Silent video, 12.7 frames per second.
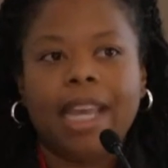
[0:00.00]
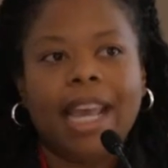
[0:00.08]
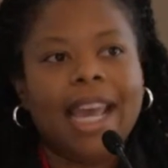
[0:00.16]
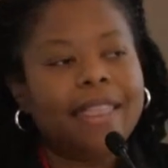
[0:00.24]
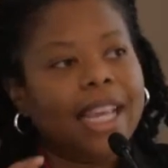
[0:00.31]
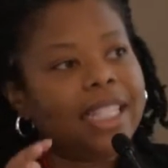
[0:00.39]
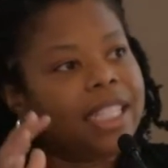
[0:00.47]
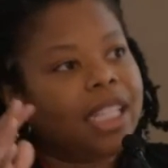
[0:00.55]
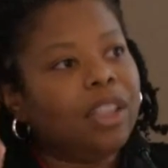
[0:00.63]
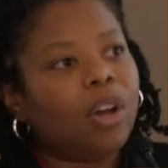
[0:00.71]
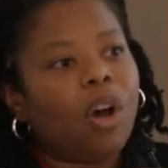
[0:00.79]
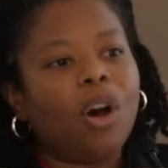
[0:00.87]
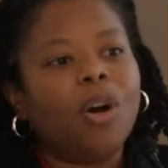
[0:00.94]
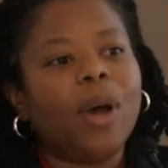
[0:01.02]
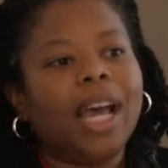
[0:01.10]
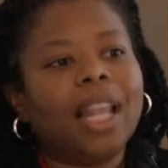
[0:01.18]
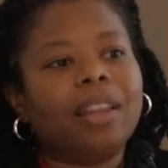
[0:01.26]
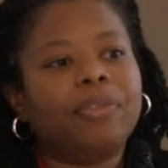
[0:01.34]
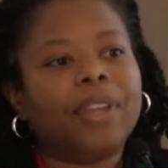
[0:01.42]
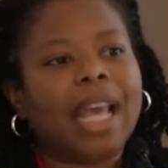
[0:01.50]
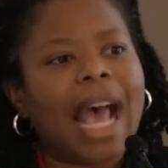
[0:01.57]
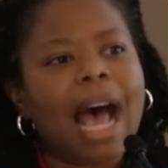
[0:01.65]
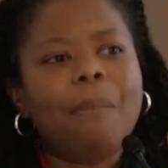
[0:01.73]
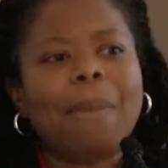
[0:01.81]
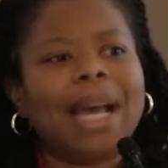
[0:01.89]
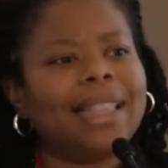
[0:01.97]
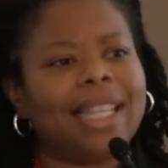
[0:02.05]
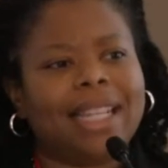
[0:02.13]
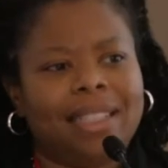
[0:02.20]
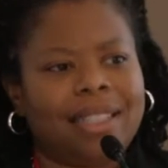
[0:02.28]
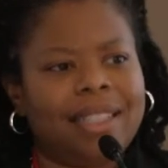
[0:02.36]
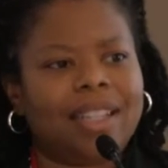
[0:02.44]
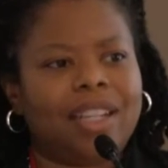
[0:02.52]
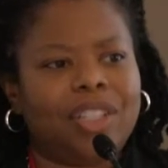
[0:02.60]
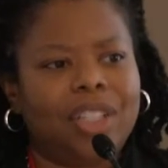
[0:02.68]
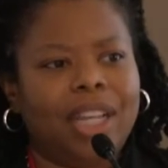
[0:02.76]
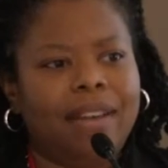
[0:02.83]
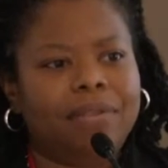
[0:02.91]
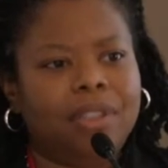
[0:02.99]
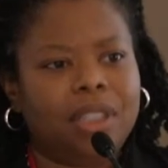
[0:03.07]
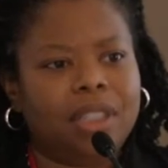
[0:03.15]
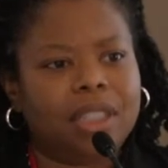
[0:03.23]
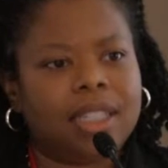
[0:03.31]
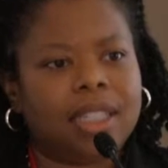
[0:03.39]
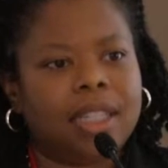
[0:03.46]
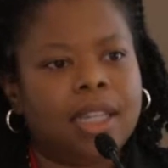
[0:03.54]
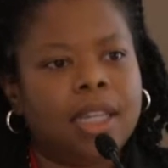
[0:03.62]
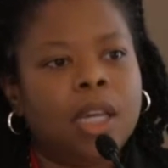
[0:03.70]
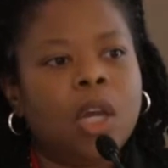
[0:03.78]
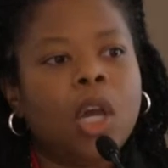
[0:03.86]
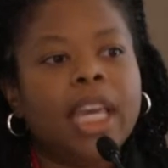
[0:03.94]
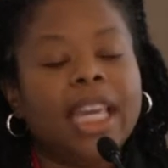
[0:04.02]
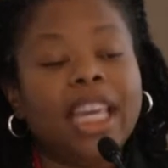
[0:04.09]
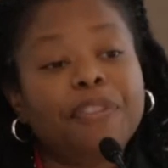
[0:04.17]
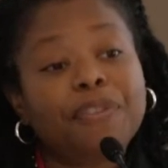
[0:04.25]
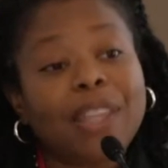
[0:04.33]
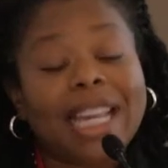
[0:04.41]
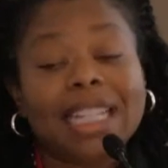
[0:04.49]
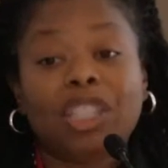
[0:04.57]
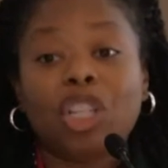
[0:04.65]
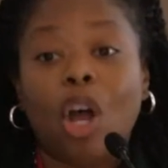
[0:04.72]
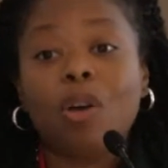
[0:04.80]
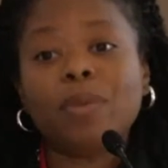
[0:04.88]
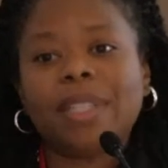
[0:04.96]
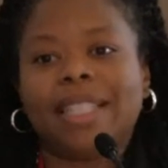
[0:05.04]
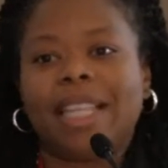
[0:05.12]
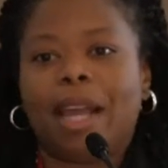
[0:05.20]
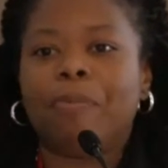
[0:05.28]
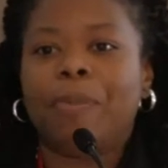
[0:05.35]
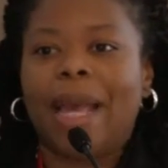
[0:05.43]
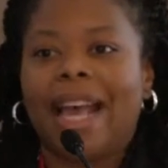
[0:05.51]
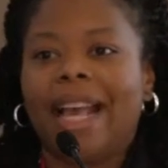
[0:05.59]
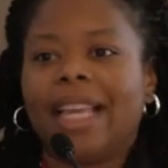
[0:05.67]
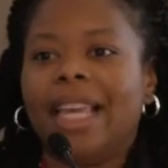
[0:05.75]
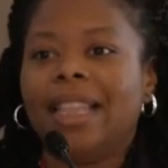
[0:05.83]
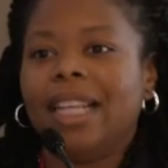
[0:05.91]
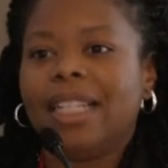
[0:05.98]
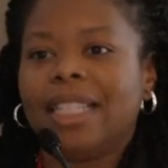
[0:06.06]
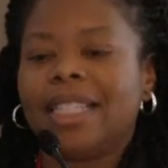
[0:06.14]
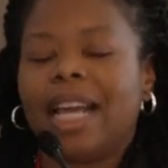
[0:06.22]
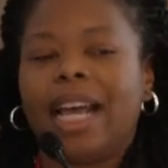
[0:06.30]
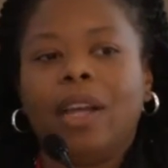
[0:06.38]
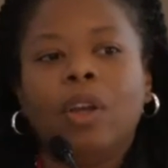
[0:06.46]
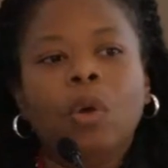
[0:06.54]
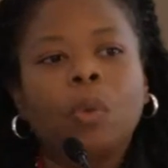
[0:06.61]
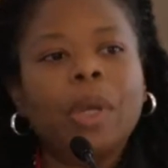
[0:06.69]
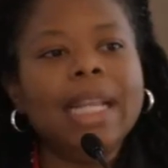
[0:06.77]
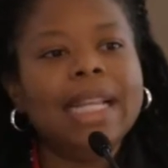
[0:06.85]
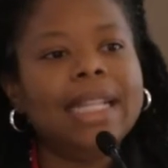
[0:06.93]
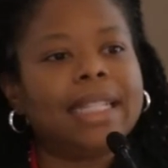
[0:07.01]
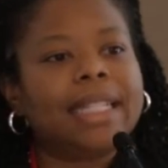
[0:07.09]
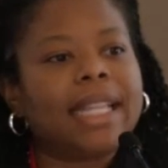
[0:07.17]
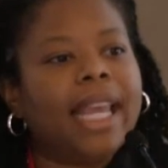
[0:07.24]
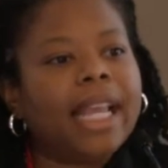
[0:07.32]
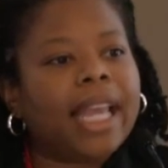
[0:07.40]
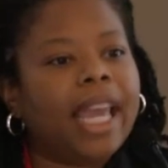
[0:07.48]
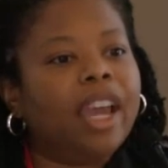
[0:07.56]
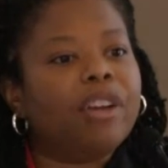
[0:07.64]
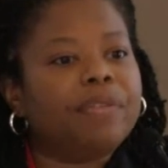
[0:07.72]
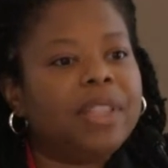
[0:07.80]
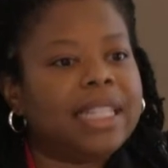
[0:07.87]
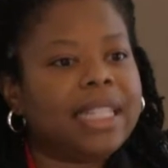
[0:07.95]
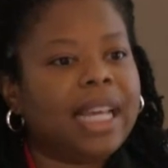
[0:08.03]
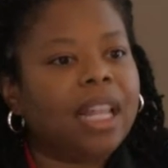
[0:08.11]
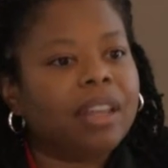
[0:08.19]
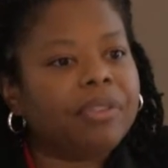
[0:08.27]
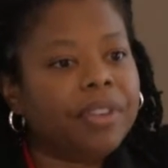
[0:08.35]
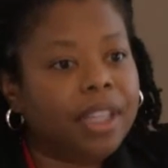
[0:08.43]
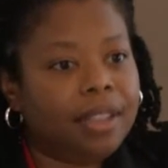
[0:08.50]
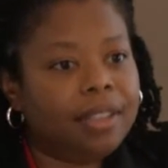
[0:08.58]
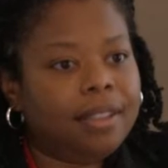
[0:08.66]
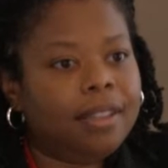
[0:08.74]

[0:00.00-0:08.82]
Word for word: and they see the whole elephant, how might that discussion have looked? If they don't step back and they decide, we need to take care of this elephant,